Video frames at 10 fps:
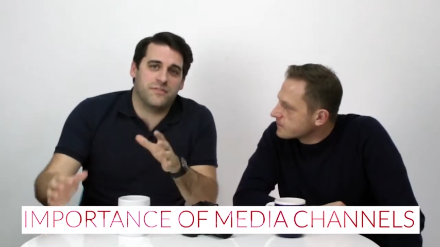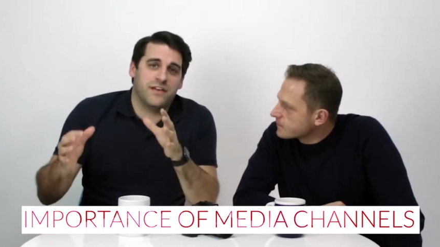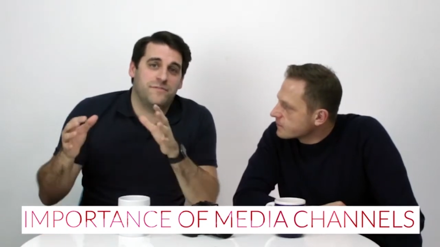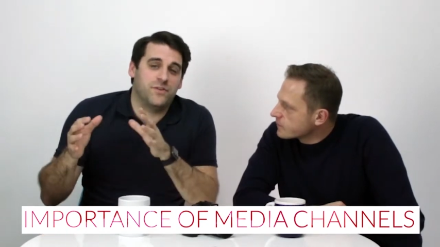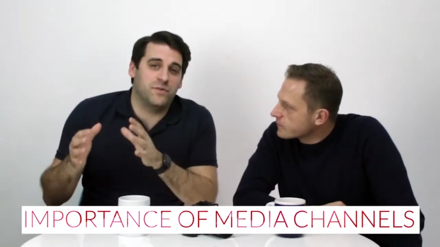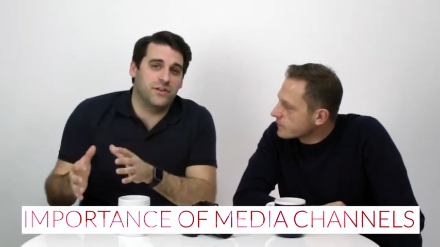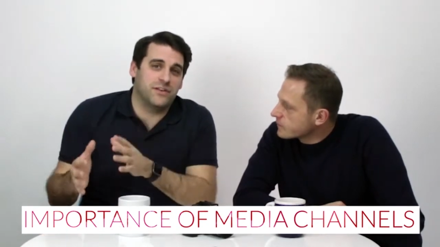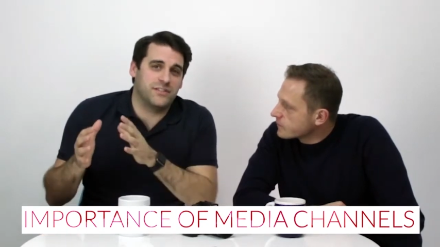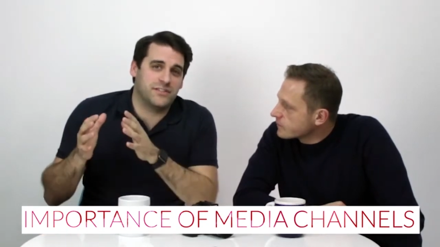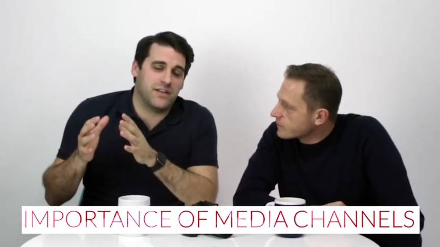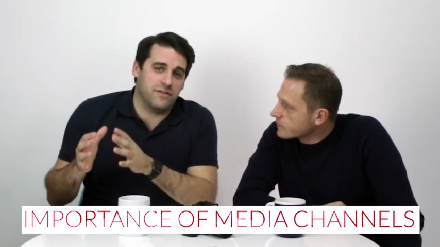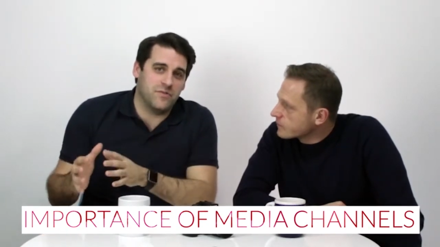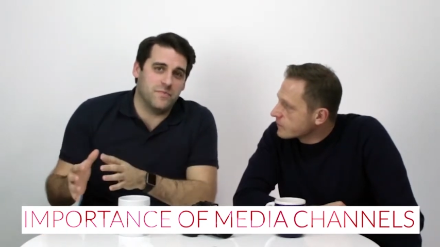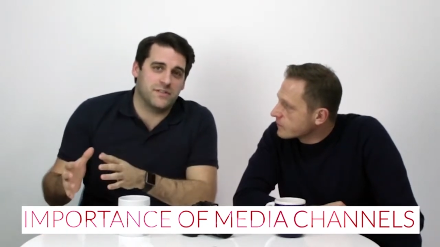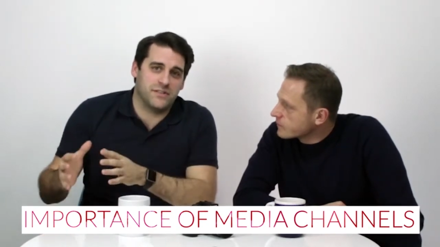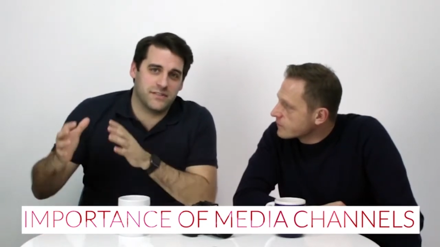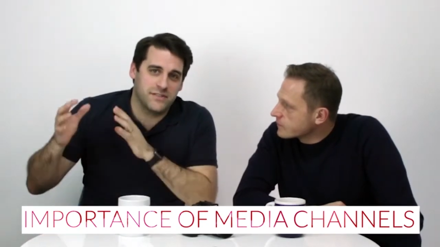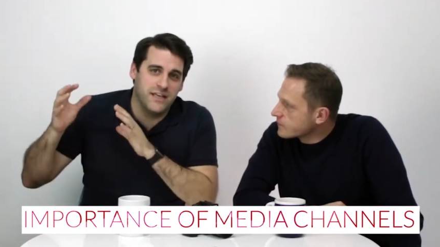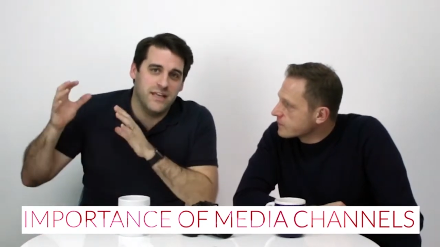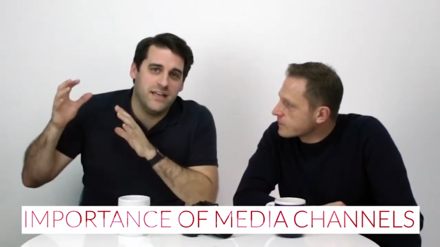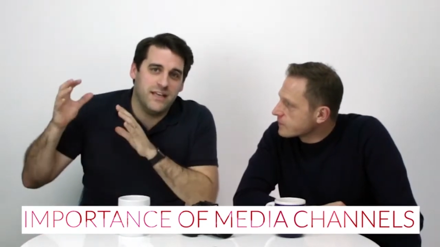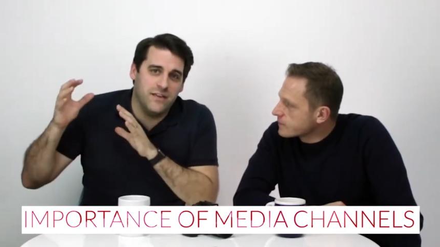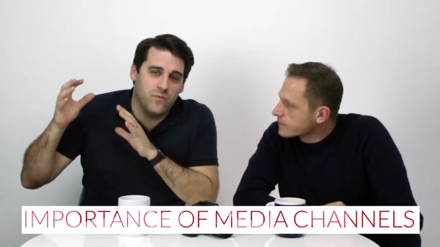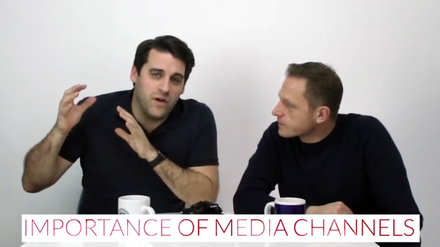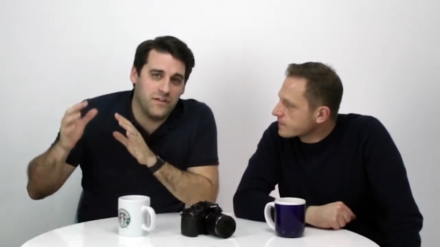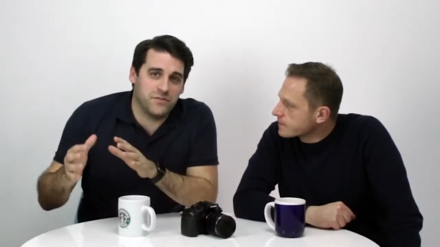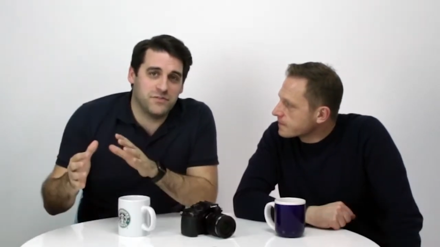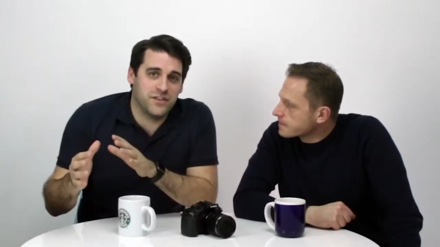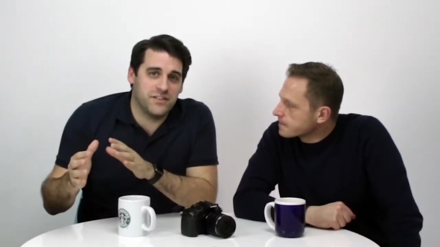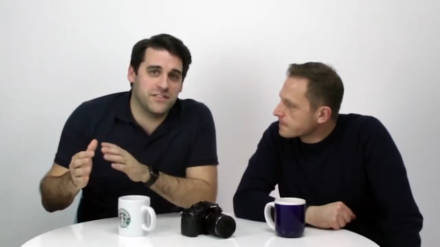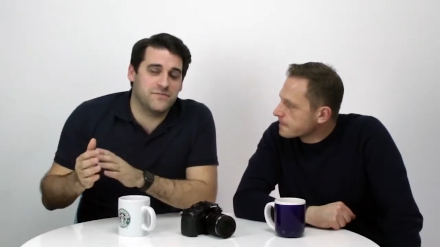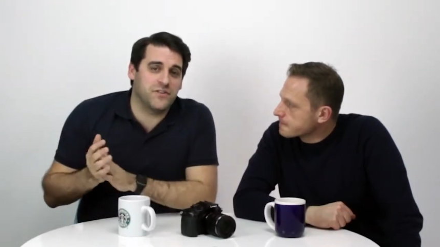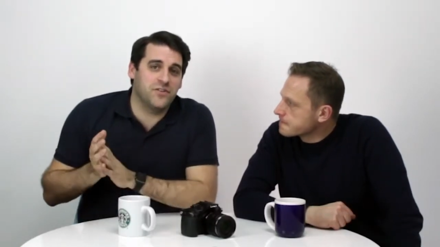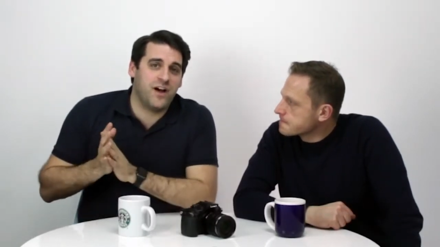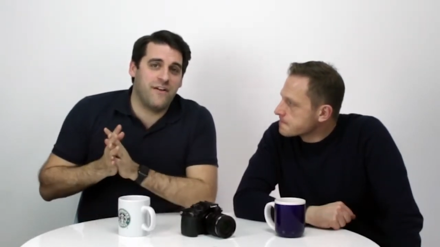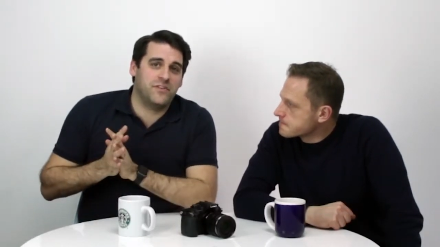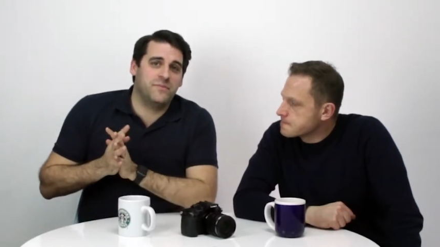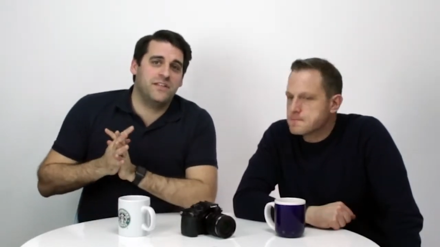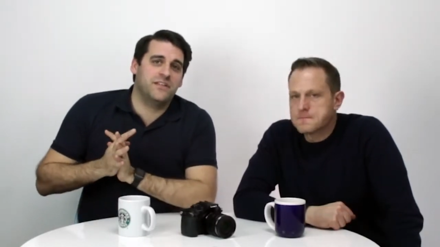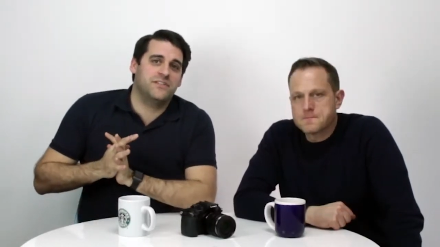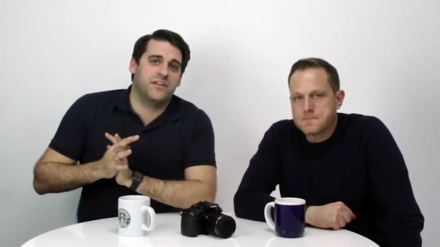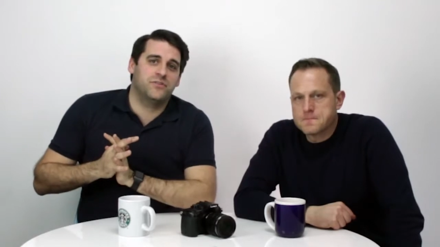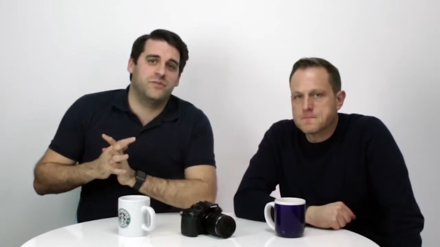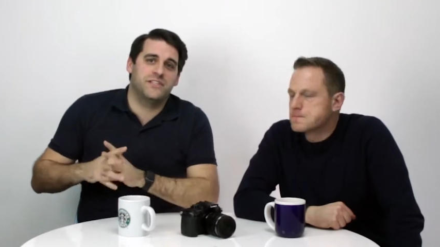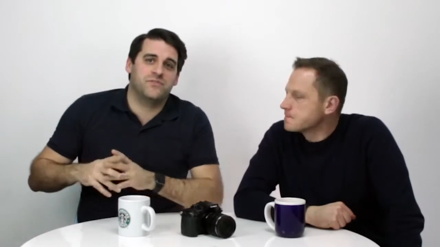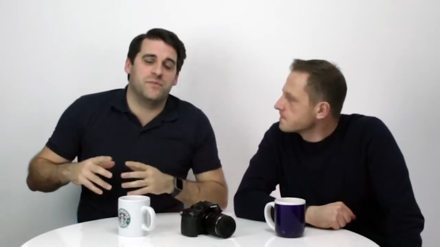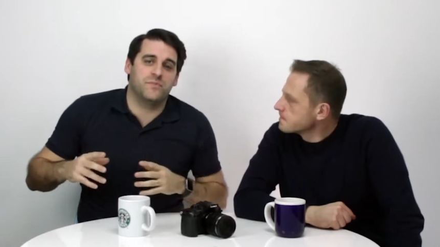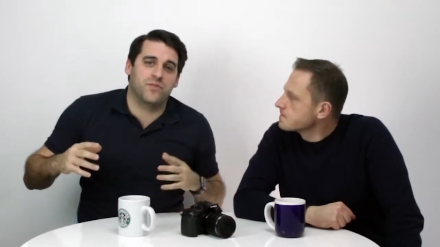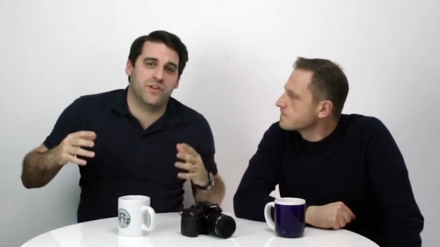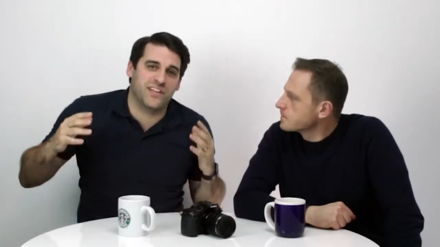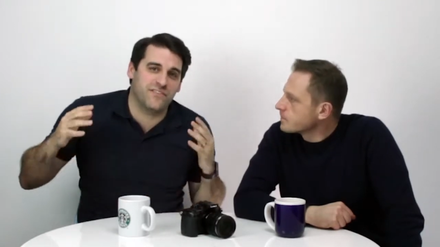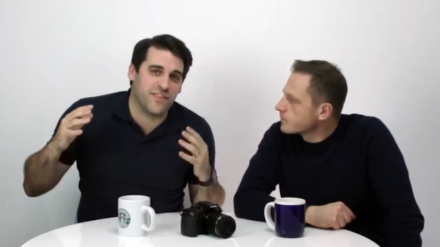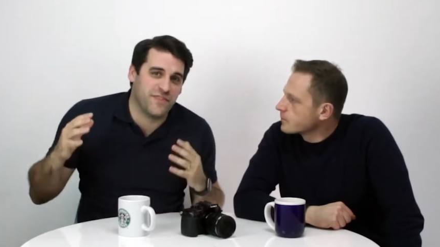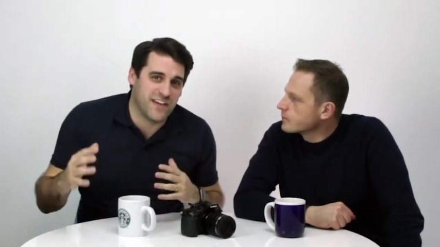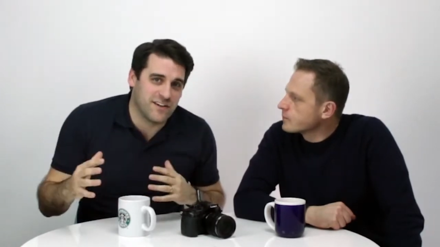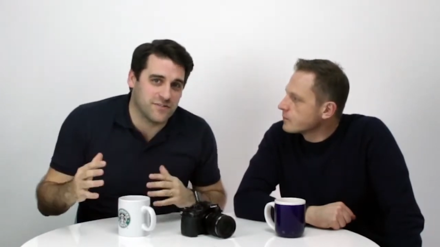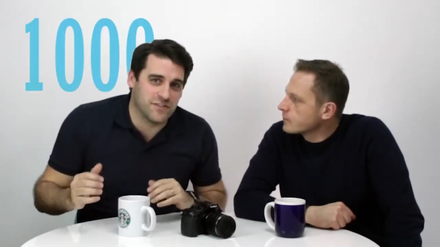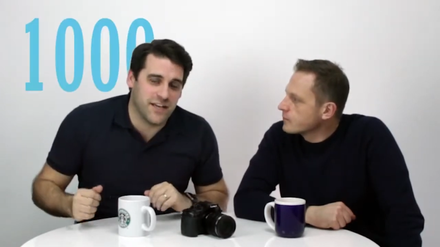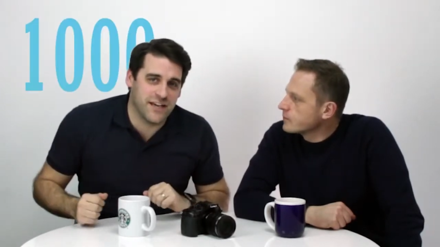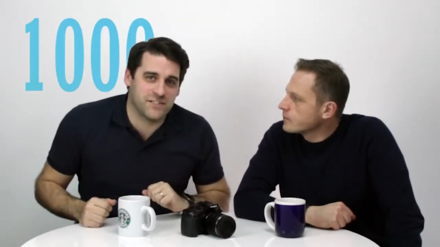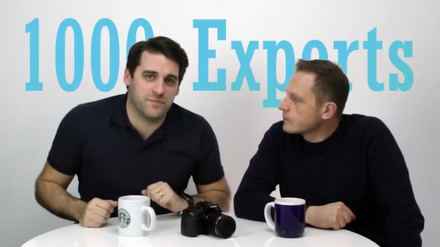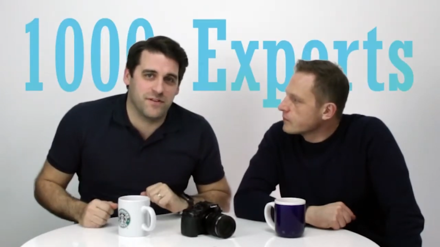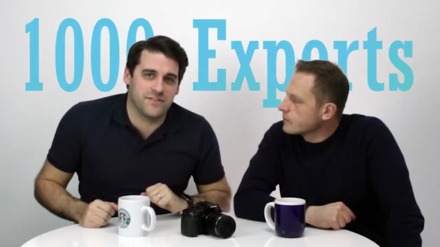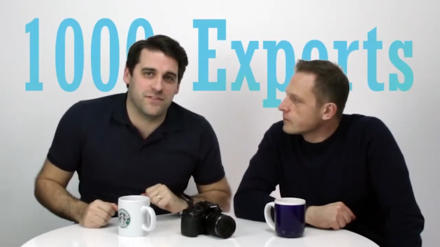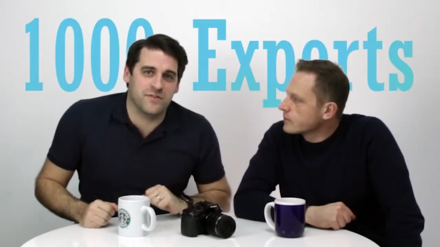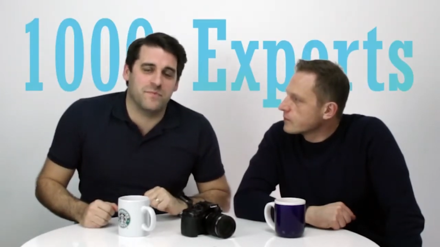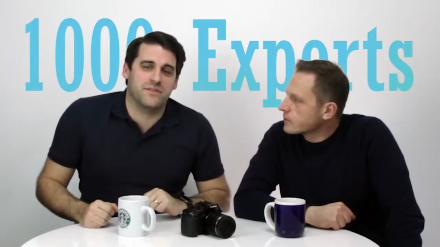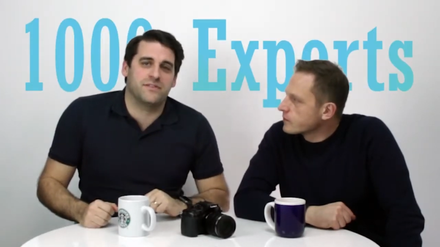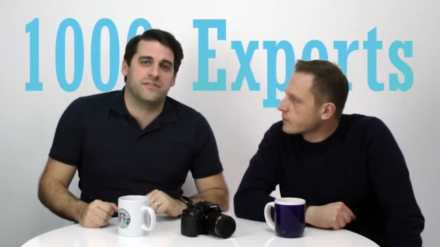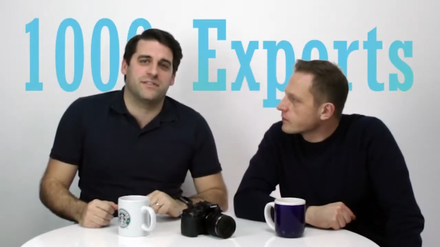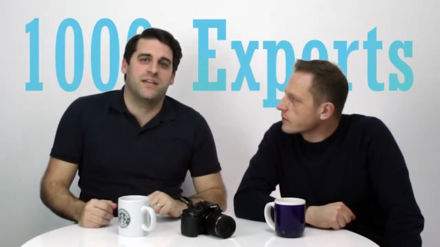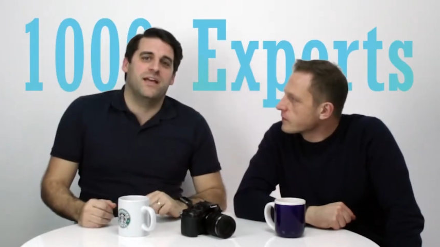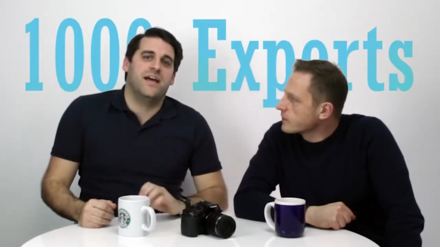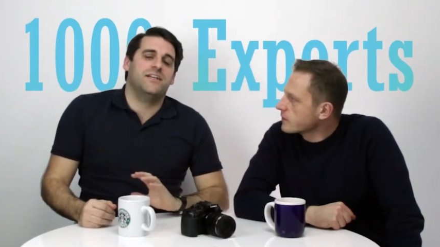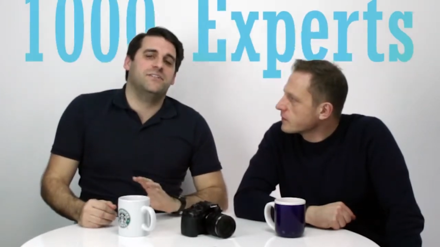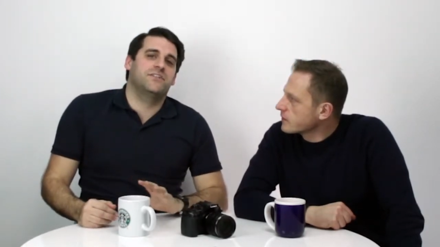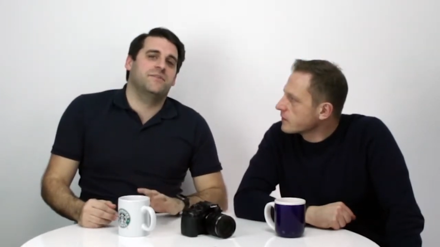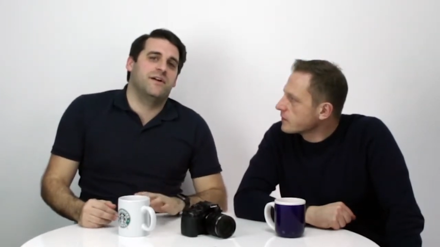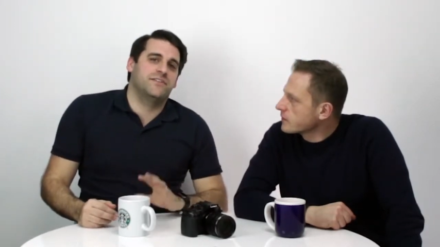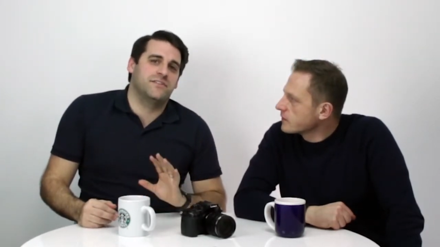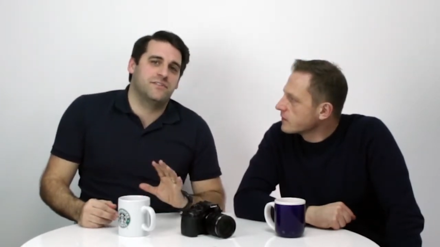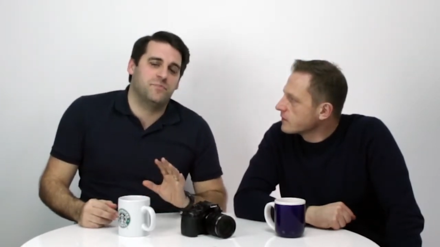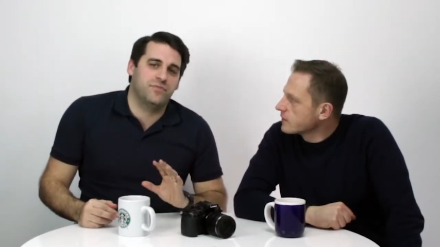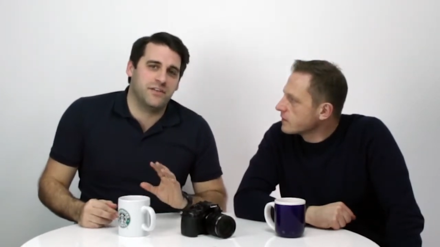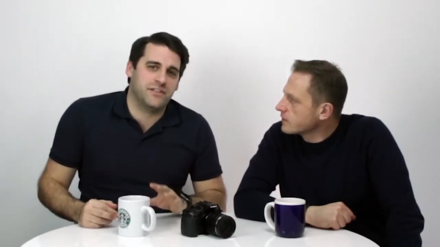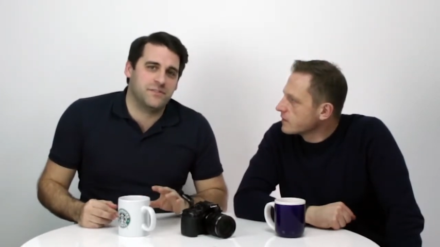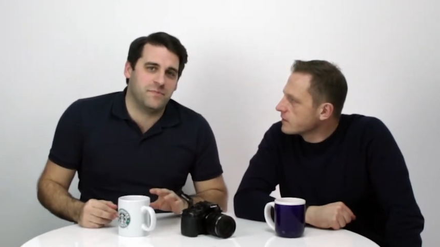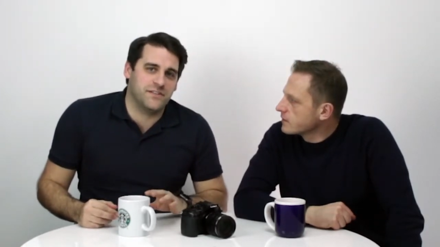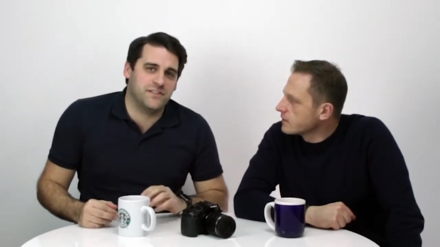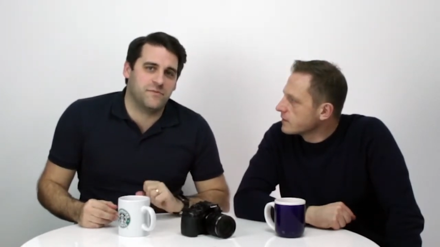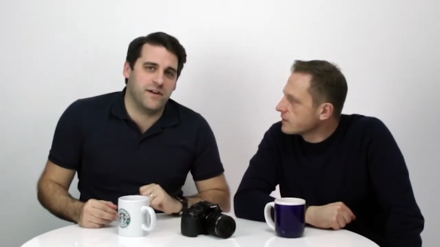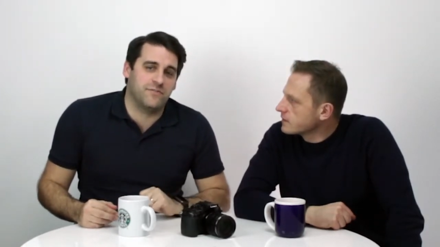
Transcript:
Speaker 1: of it if you are looking to scale your business. One of the alternatives to not having a media channel is to employ another thousand experts in your business. As you can imagine, it's a pretty expensive